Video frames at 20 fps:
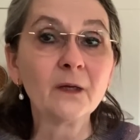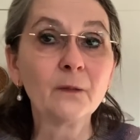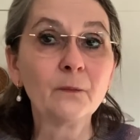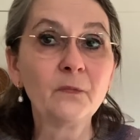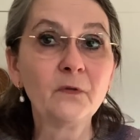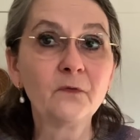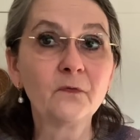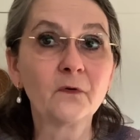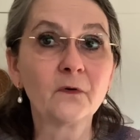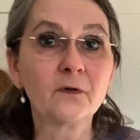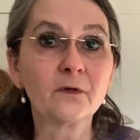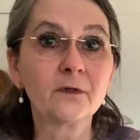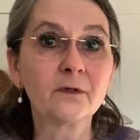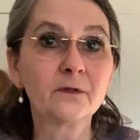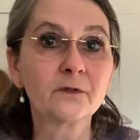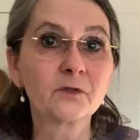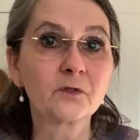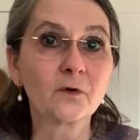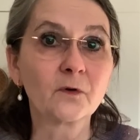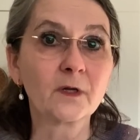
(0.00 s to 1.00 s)
Before
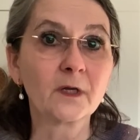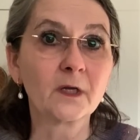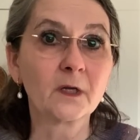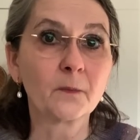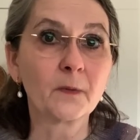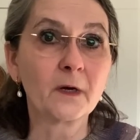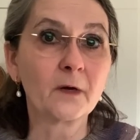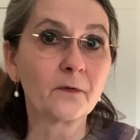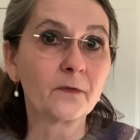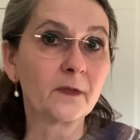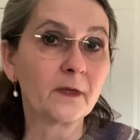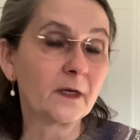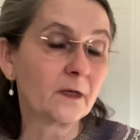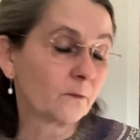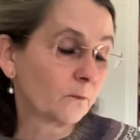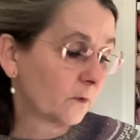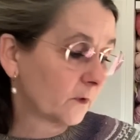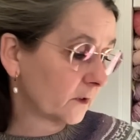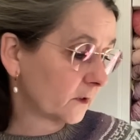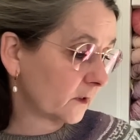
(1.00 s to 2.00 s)
talking about that
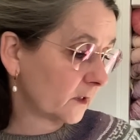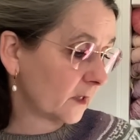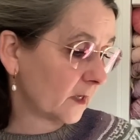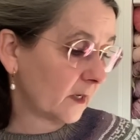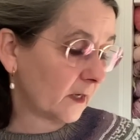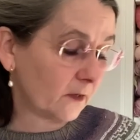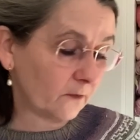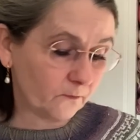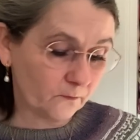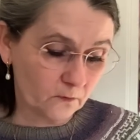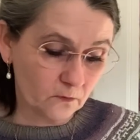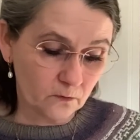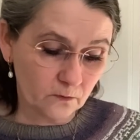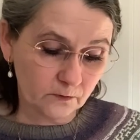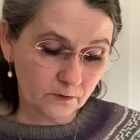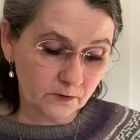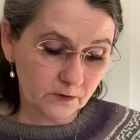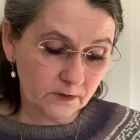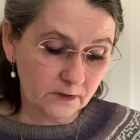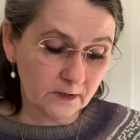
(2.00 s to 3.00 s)
one, of
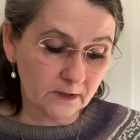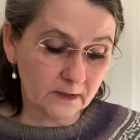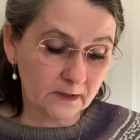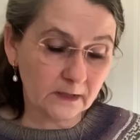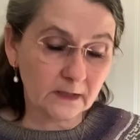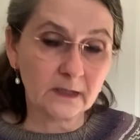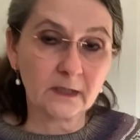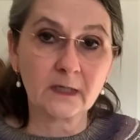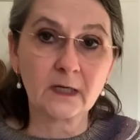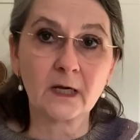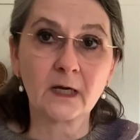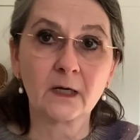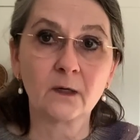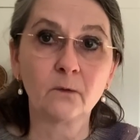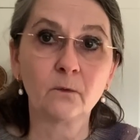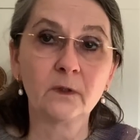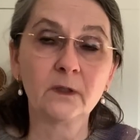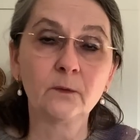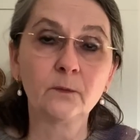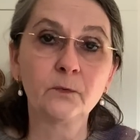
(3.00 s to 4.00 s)
course, again, I
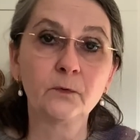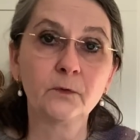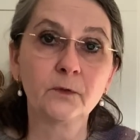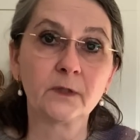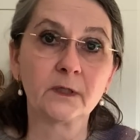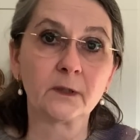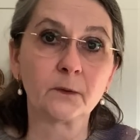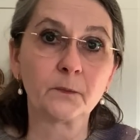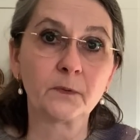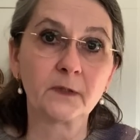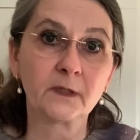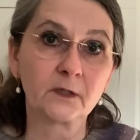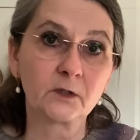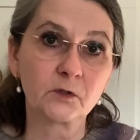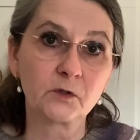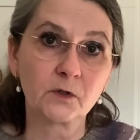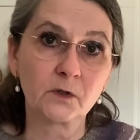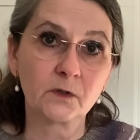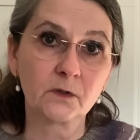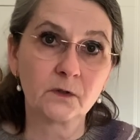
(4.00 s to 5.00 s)
will put in a
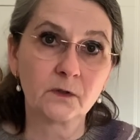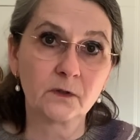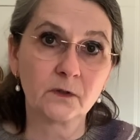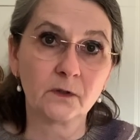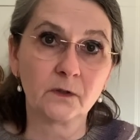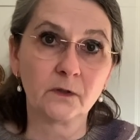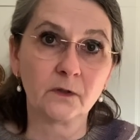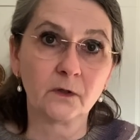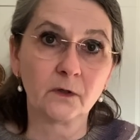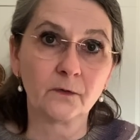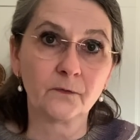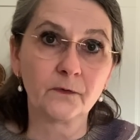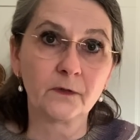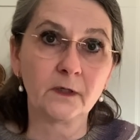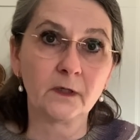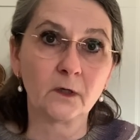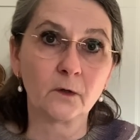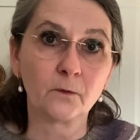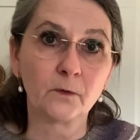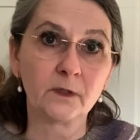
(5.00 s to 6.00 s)
picture of
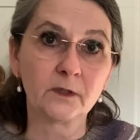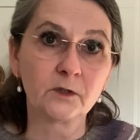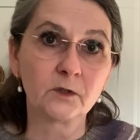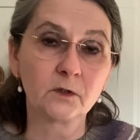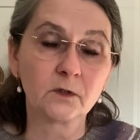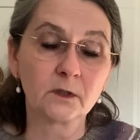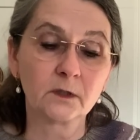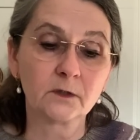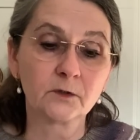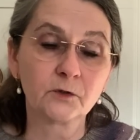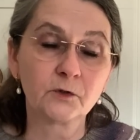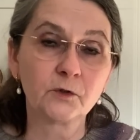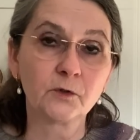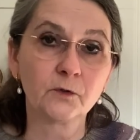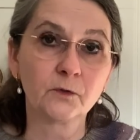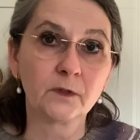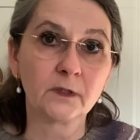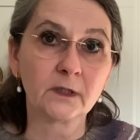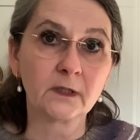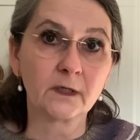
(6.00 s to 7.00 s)
the original
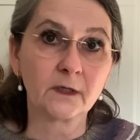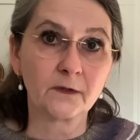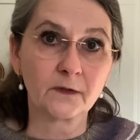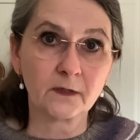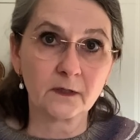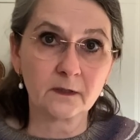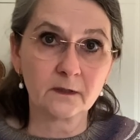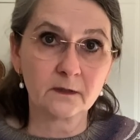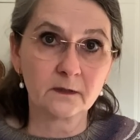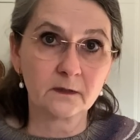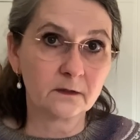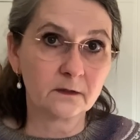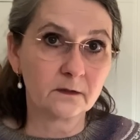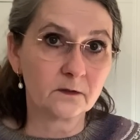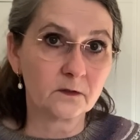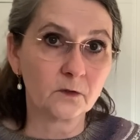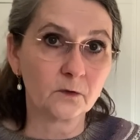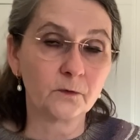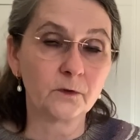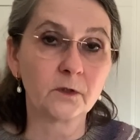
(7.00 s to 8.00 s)
Tunic Heather,
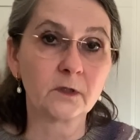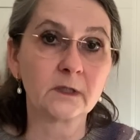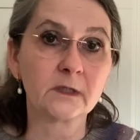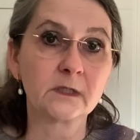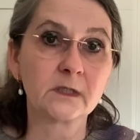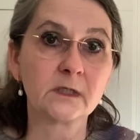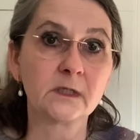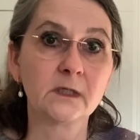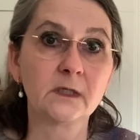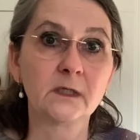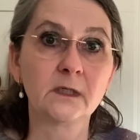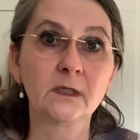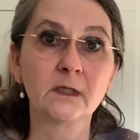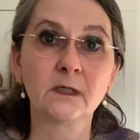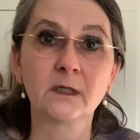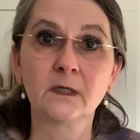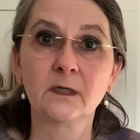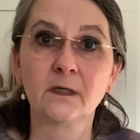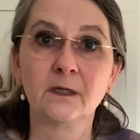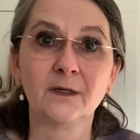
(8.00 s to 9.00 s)
so you can see
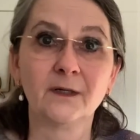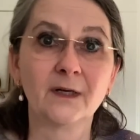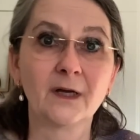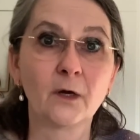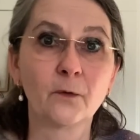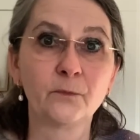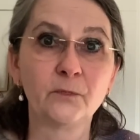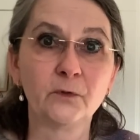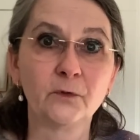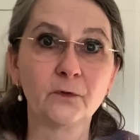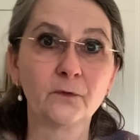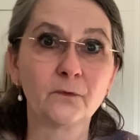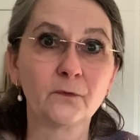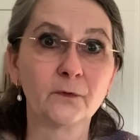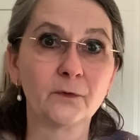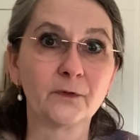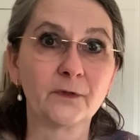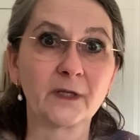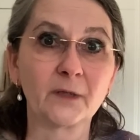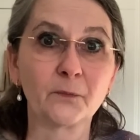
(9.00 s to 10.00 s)
how
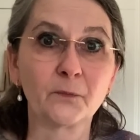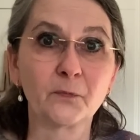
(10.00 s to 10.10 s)
beautiful that